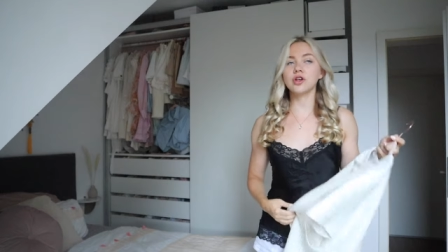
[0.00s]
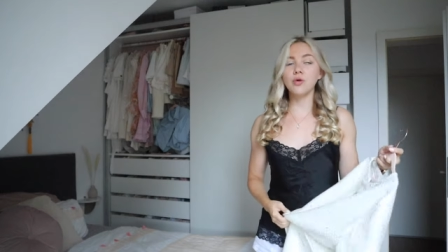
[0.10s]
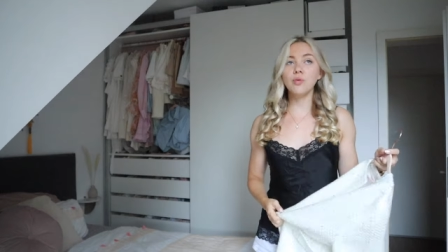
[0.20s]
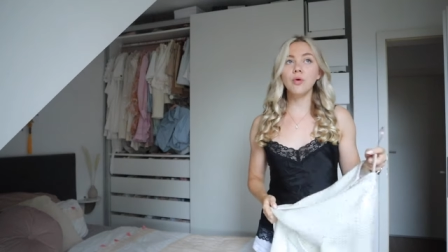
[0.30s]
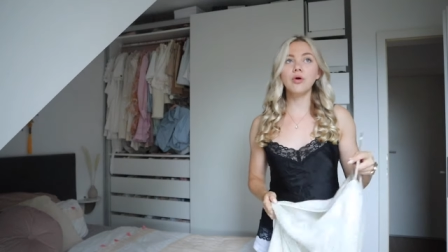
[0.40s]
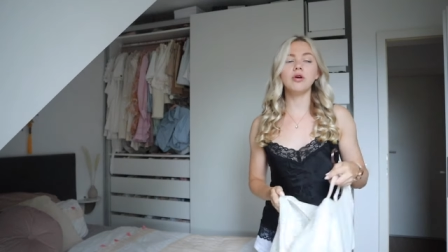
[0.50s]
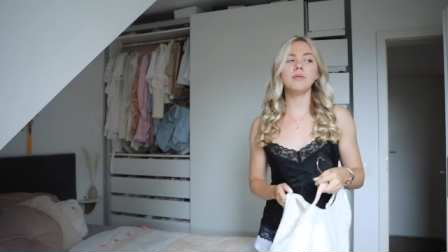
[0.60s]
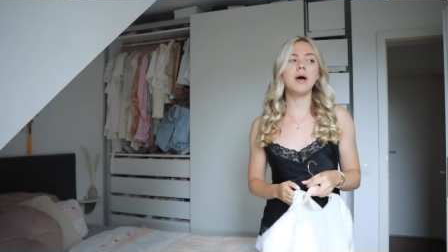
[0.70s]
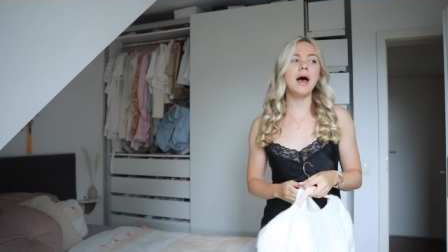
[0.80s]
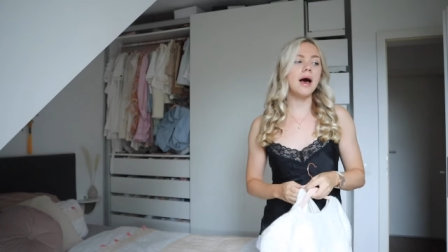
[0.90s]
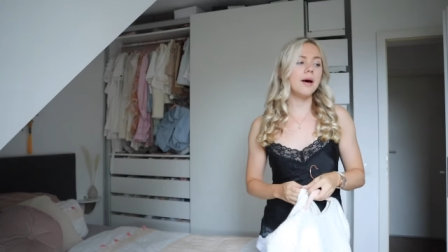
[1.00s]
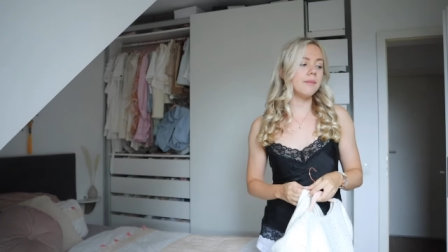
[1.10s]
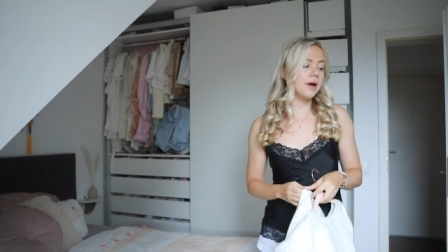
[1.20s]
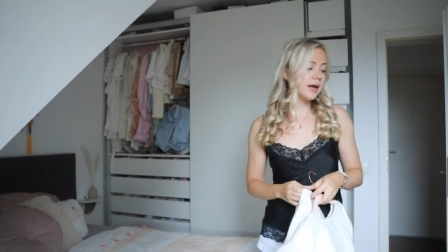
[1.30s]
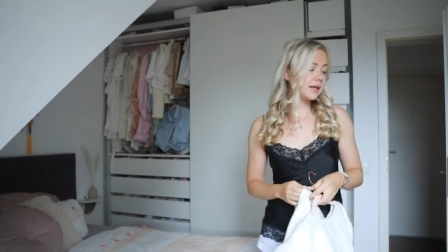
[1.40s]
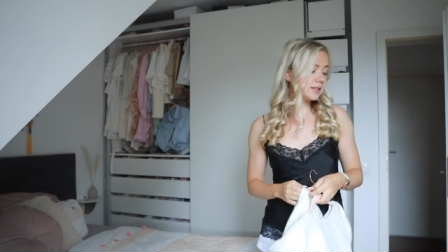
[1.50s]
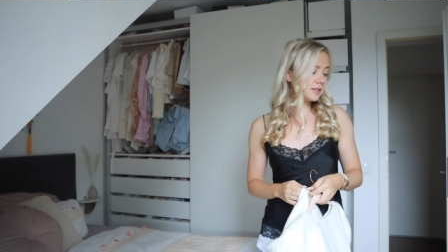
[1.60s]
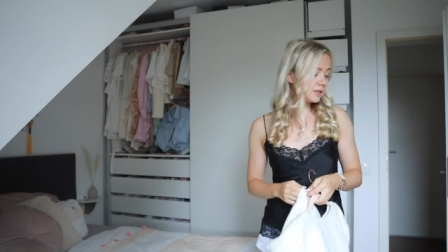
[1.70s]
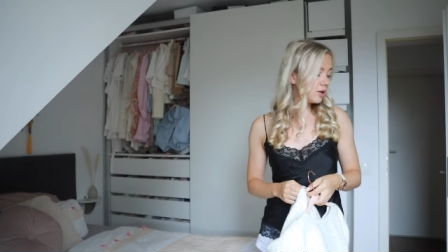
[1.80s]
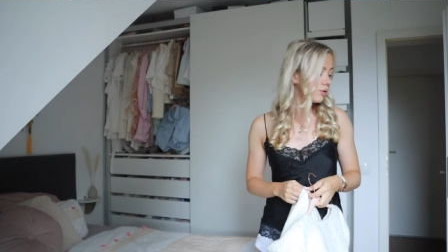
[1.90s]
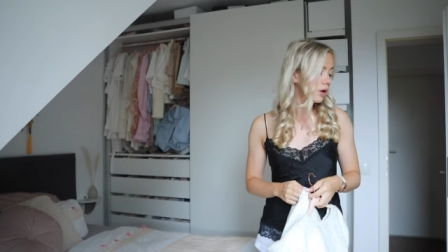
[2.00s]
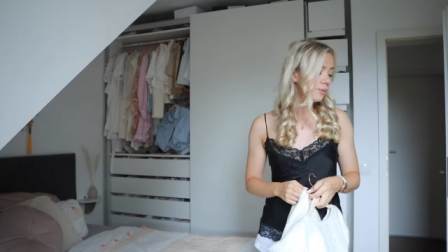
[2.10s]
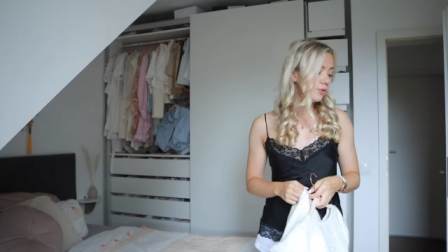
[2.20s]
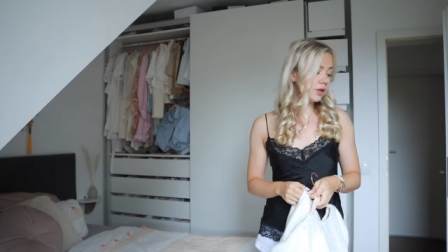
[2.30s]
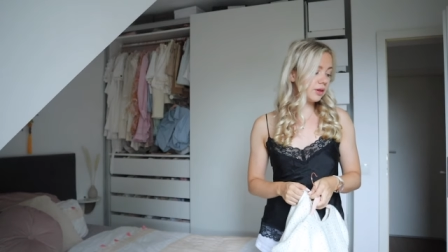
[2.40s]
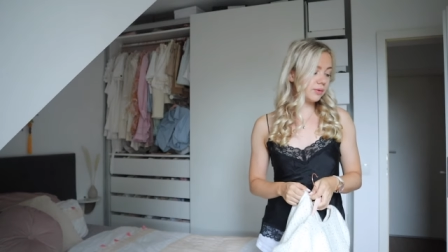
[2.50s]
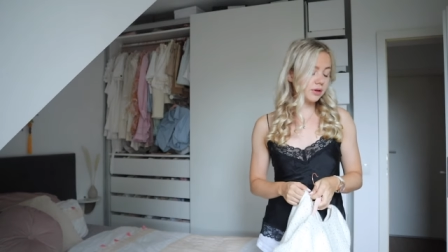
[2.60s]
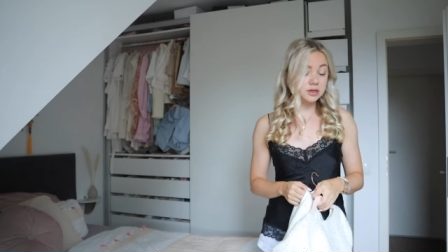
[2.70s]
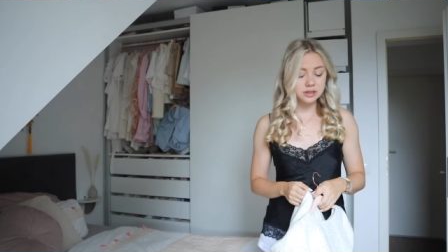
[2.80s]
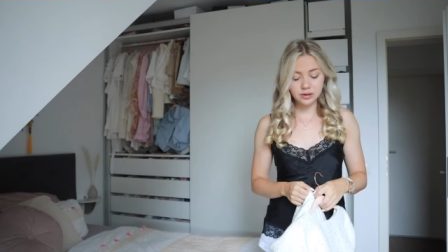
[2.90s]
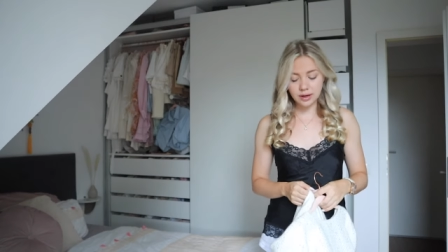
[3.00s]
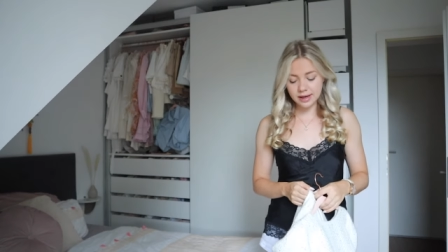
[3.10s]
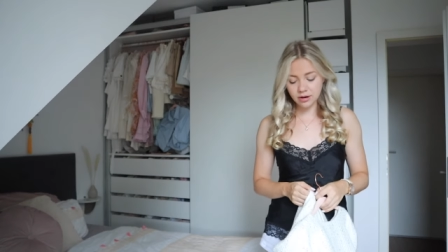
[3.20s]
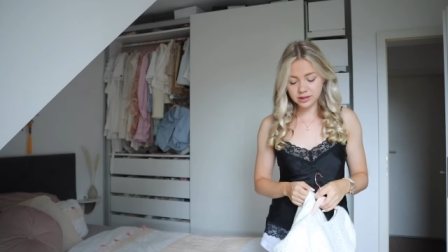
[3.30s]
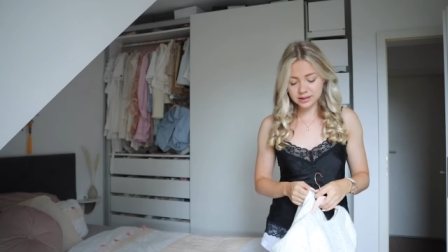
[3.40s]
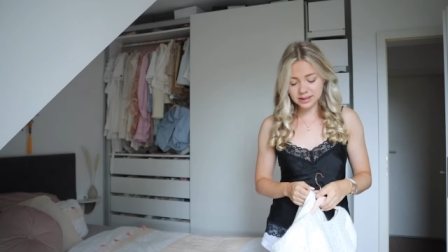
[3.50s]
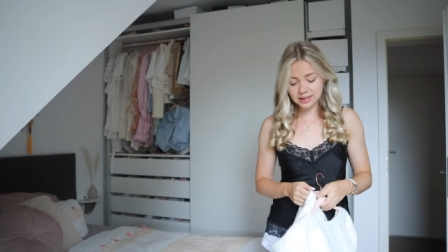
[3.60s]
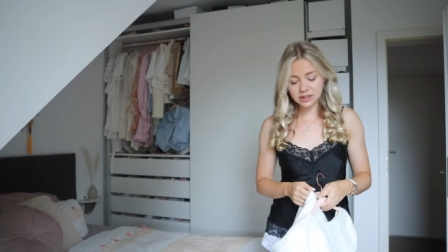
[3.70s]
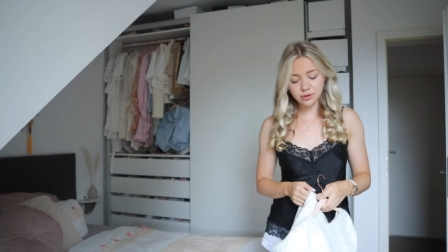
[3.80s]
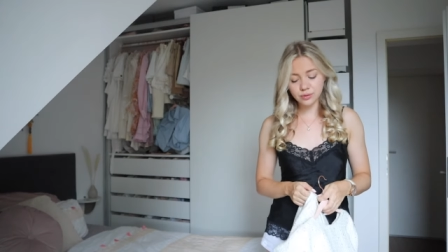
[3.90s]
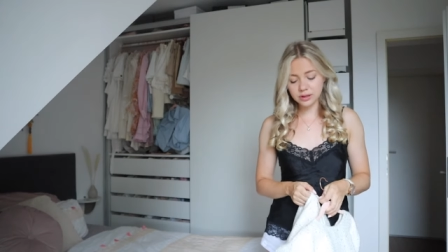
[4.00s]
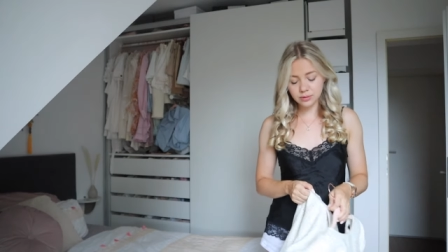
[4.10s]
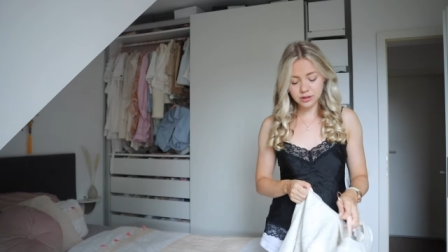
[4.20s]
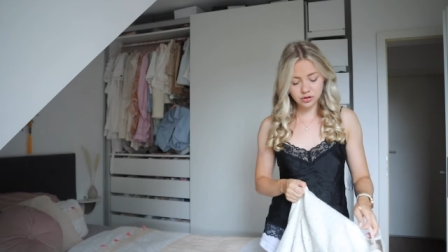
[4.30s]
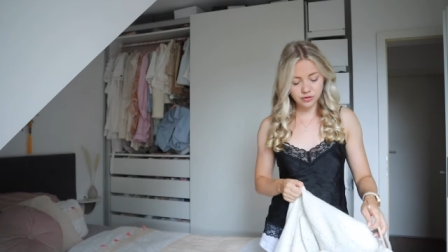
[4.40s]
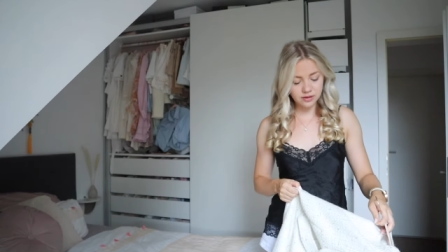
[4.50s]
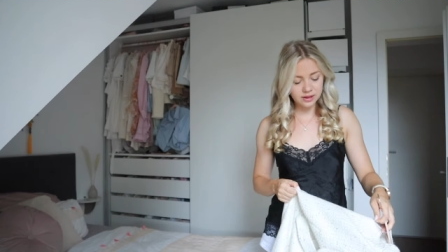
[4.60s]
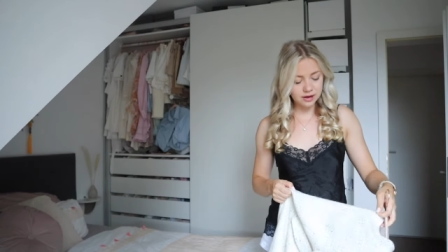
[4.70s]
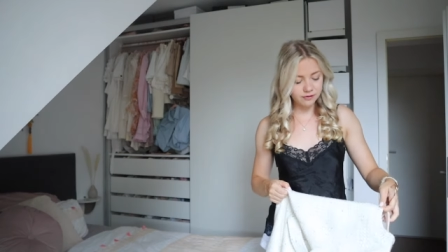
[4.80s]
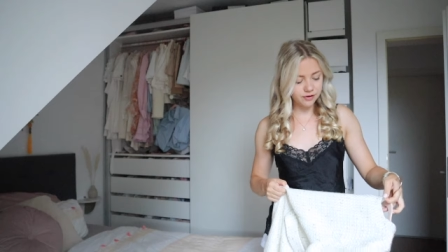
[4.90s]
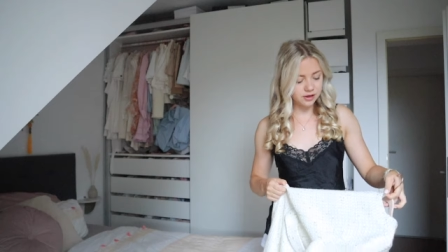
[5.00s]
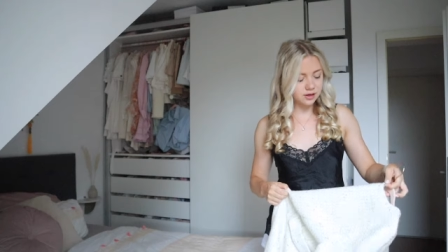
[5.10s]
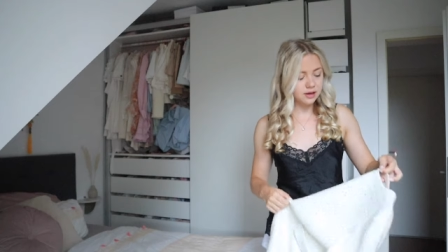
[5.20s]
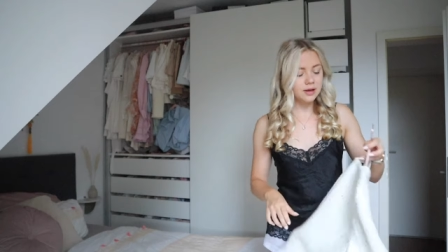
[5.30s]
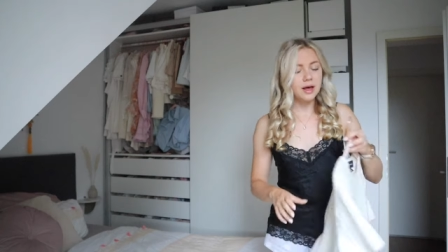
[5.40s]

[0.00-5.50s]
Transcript: warm and so unbreathable. So I honestly don't really reach for it that often.